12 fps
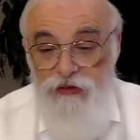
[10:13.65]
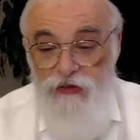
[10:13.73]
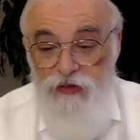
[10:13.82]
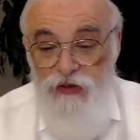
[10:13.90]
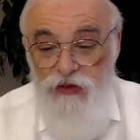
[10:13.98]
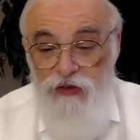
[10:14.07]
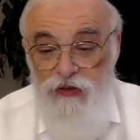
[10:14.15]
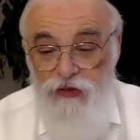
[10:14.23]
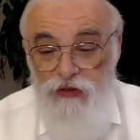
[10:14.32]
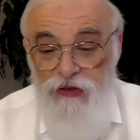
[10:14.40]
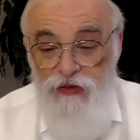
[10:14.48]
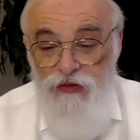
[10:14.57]
1, 2,
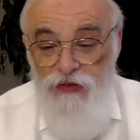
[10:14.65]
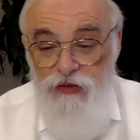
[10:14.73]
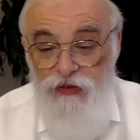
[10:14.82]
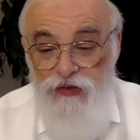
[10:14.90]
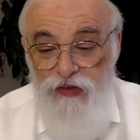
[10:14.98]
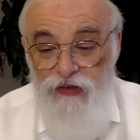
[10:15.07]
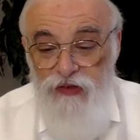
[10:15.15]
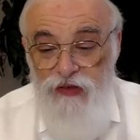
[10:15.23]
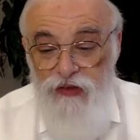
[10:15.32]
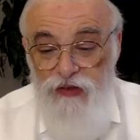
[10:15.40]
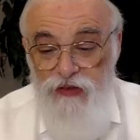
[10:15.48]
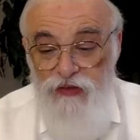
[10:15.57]
3, 4, 5,
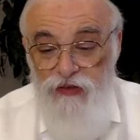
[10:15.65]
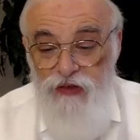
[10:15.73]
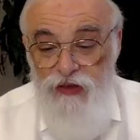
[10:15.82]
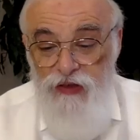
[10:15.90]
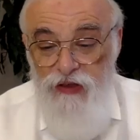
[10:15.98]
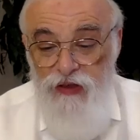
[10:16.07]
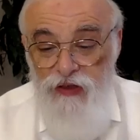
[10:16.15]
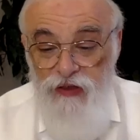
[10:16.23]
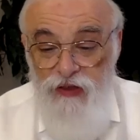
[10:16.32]
6, 7, 8, 9.